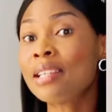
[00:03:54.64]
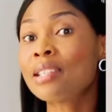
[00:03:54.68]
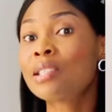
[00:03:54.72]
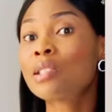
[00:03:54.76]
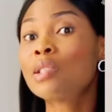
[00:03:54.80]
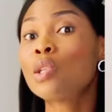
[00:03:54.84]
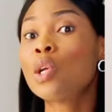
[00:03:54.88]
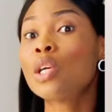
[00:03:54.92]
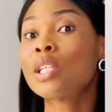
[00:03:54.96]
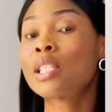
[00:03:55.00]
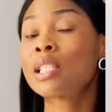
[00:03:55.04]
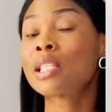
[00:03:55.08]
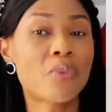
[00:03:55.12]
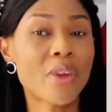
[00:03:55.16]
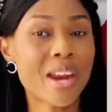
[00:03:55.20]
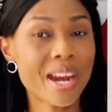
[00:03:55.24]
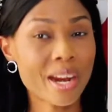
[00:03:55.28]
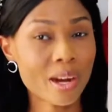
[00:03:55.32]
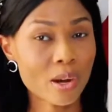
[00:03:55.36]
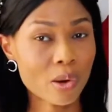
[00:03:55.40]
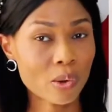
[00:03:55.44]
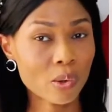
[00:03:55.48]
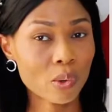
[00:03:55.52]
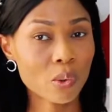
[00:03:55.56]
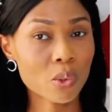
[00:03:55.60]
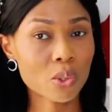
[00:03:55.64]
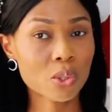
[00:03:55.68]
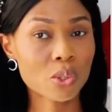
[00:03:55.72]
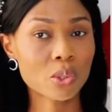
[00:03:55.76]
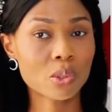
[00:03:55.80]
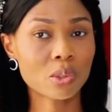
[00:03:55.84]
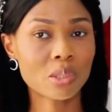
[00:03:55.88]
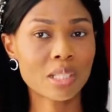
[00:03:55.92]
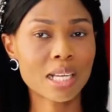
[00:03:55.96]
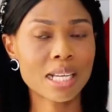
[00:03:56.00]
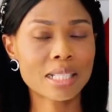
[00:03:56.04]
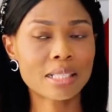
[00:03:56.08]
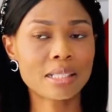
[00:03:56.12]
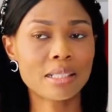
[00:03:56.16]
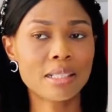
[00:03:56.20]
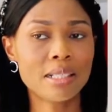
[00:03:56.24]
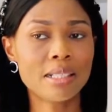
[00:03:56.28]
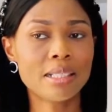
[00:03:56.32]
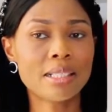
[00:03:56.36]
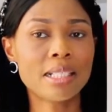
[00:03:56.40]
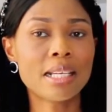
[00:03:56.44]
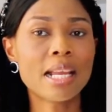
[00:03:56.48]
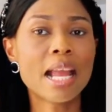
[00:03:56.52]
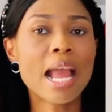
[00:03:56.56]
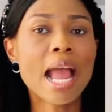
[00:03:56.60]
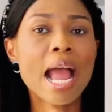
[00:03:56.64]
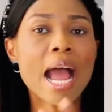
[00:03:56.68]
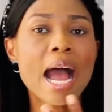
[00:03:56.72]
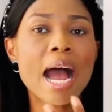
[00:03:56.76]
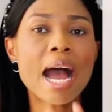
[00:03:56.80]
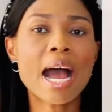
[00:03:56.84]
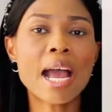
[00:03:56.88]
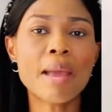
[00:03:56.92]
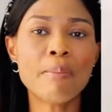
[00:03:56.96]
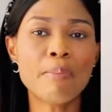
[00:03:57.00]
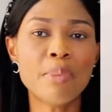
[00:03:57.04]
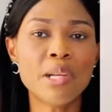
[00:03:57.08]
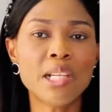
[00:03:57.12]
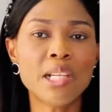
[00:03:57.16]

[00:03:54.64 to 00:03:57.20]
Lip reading: is not very close to that lady, I